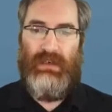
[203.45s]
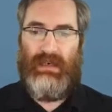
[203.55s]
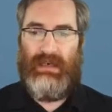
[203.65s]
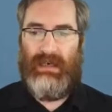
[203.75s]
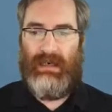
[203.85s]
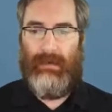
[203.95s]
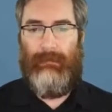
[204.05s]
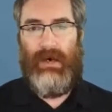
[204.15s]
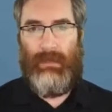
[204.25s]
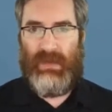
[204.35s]

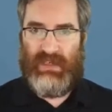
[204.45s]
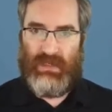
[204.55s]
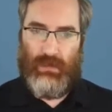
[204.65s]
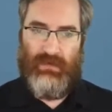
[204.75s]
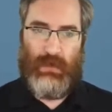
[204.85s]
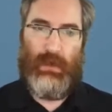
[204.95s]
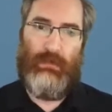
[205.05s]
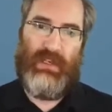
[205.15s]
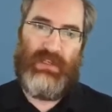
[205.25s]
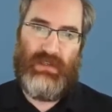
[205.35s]
Up until very
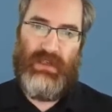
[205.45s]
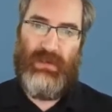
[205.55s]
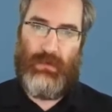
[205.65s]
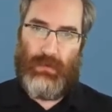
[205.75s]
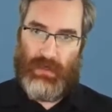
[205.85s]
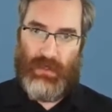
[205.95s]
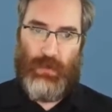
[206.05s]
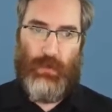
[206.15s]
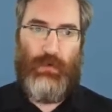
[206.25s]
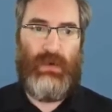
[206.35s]
recently, there were
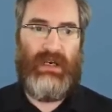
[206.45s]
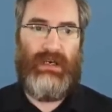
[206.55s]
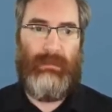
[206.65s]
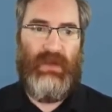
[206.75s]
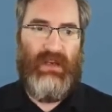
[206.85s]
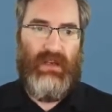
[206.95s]
2.